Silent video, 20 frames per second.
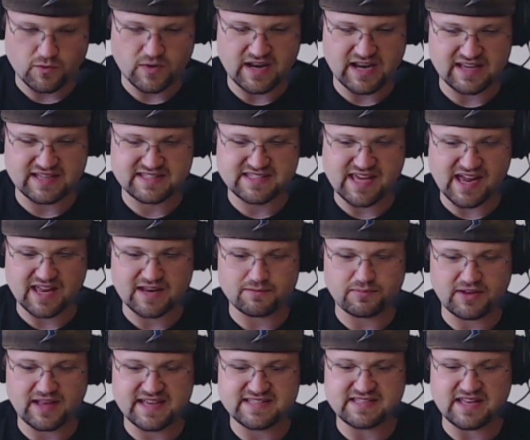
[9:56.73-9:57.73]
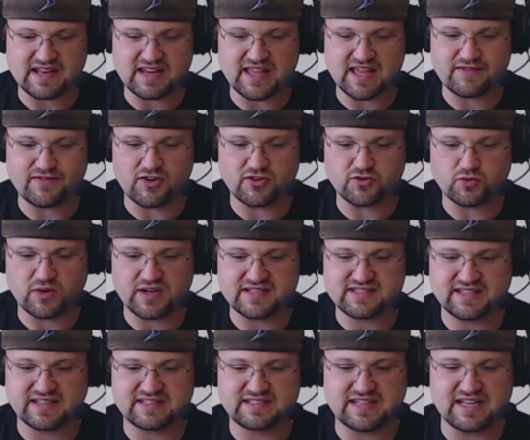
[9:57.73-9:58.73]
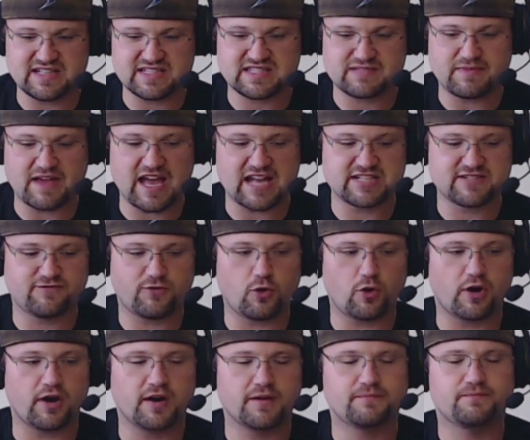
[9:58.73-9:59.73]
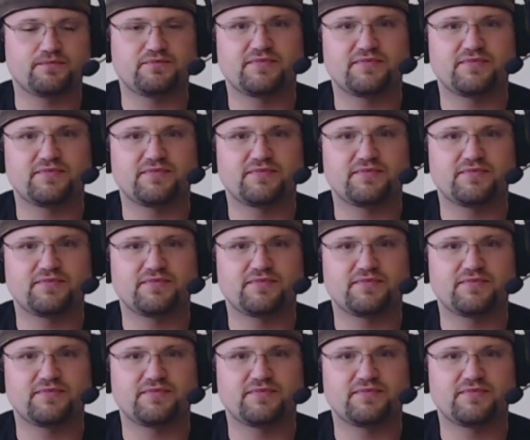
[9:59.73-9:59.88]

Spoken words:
winning second place at EVO 2016 Smash 4?